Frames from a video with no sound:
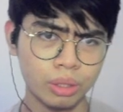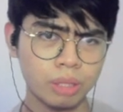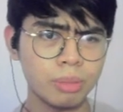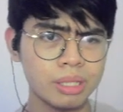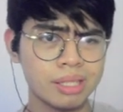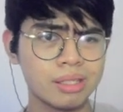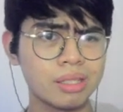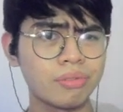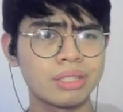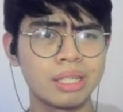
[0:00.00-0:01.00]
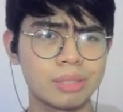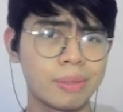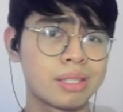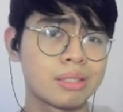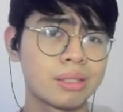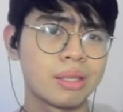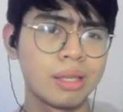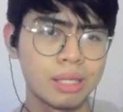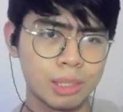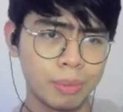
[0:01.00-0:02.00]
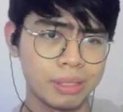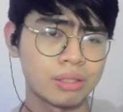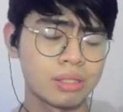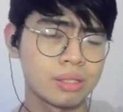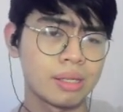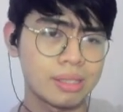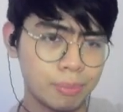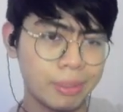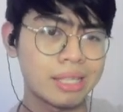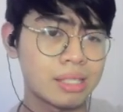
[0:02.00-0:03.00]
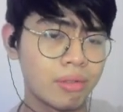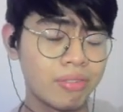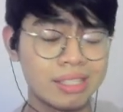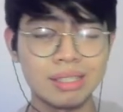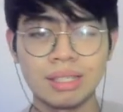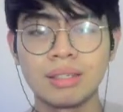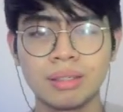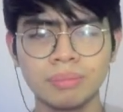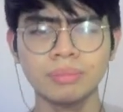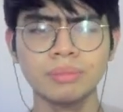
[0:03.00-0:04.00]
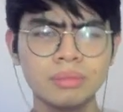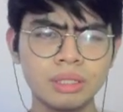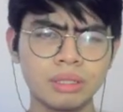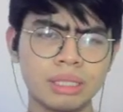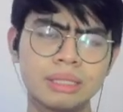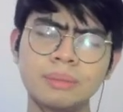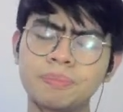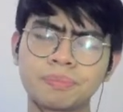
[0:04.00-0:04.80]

about sensitivity and specificity, right?